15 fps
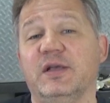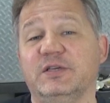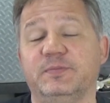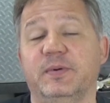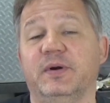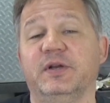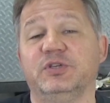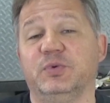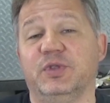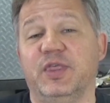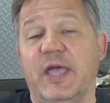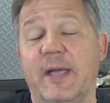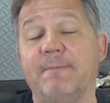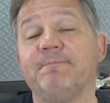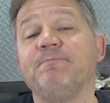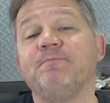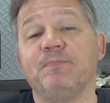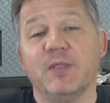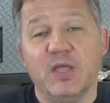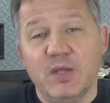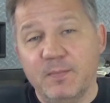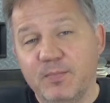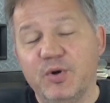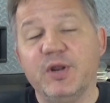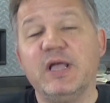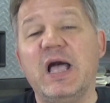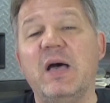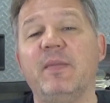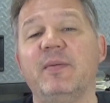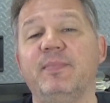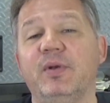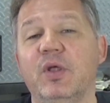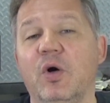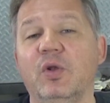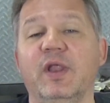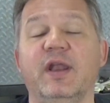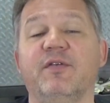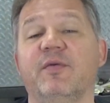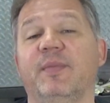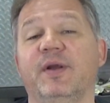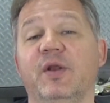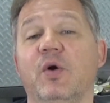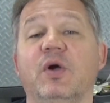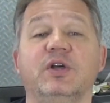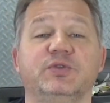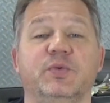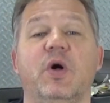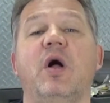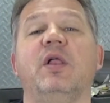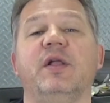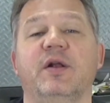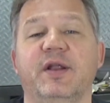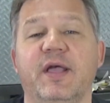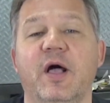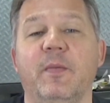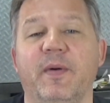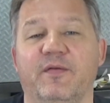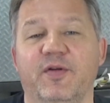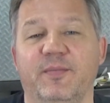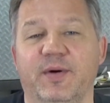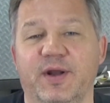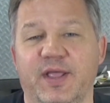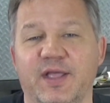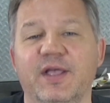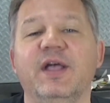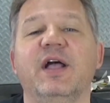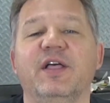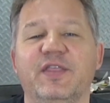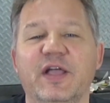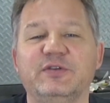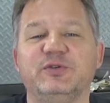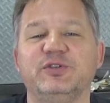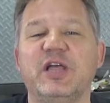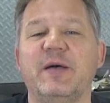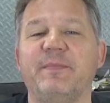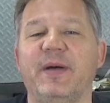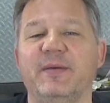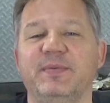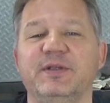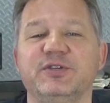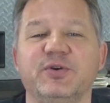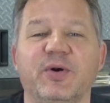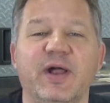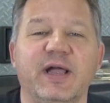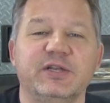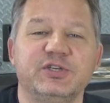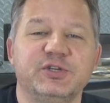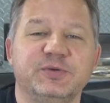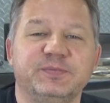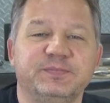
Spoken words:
experience with that, put a comment below and let everybody know, because we're all here to help everybody. Thanks for stopping by Pete's Garage.